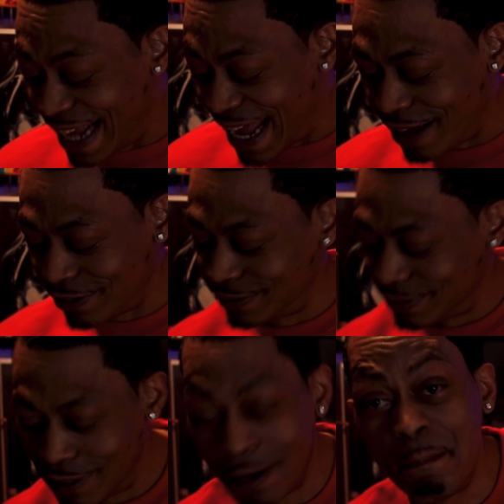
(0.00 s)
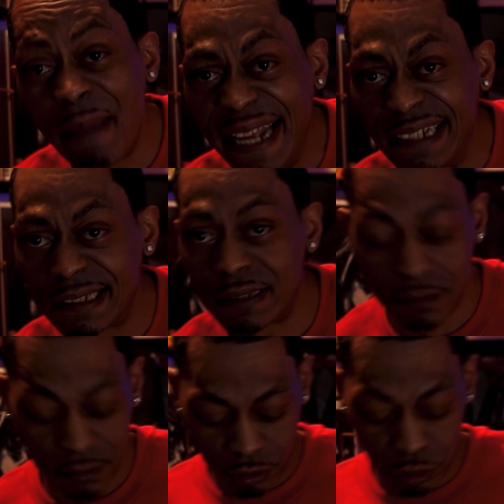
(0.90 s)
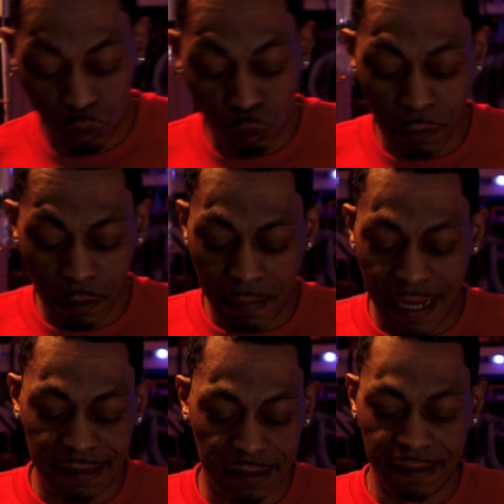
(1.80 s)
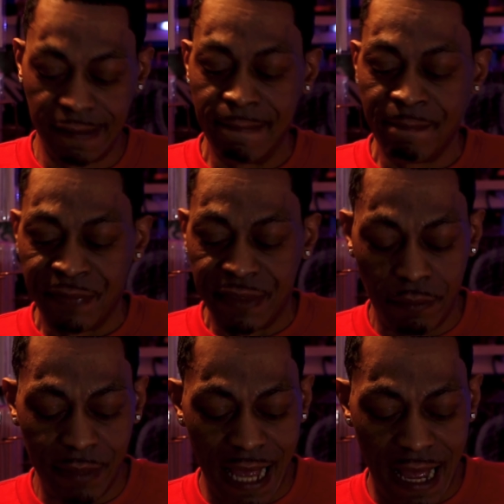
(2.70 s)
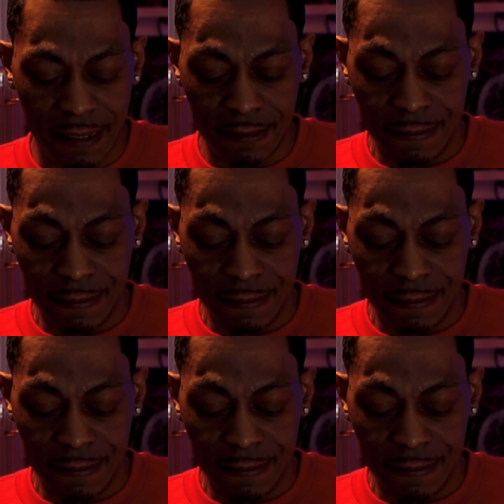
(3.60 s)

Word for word: now, amazing. Super amazing. Then we got